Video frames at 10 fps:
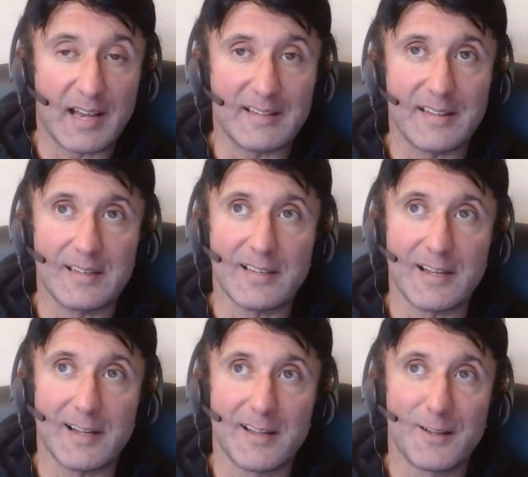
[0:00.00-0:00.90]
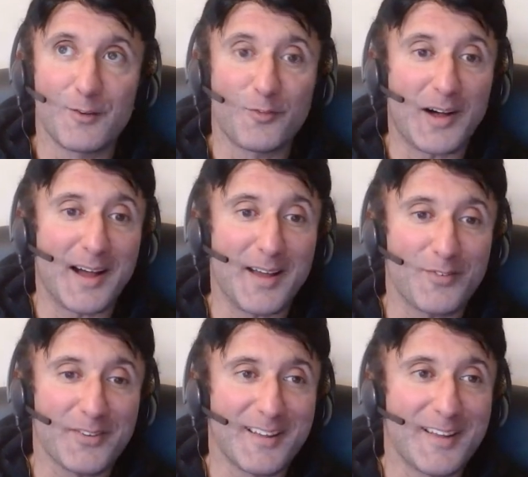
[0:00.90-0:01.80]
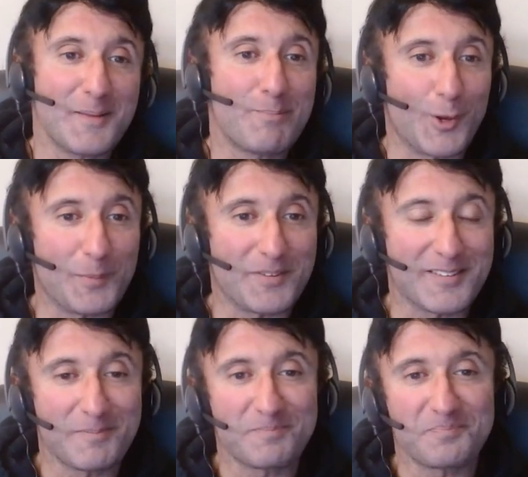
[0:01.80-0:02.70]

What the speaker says: I did 5 pull-ups,